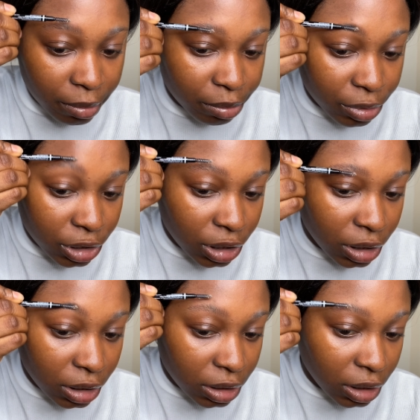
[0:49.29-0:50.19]
brushing
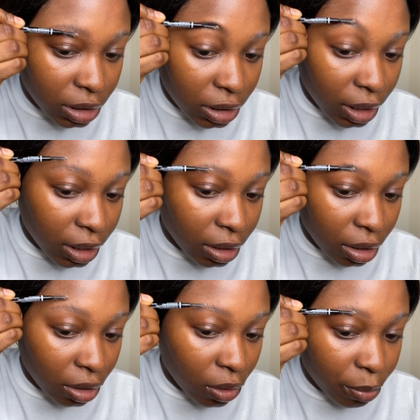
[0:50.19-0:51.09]
it in an
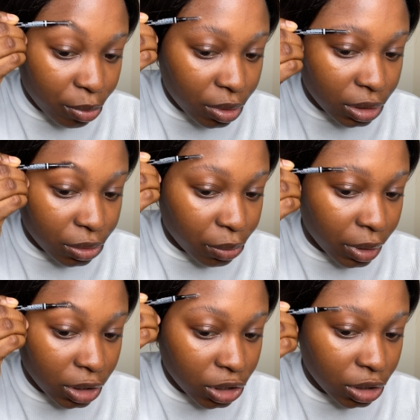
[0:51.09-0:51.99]
upward
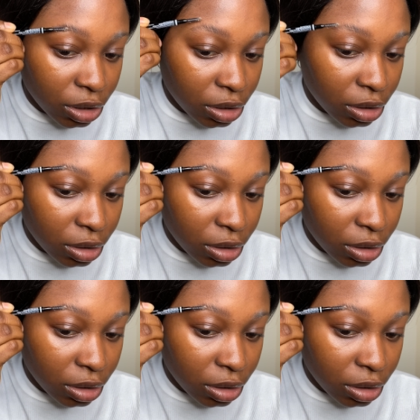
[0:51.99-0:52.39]
direction.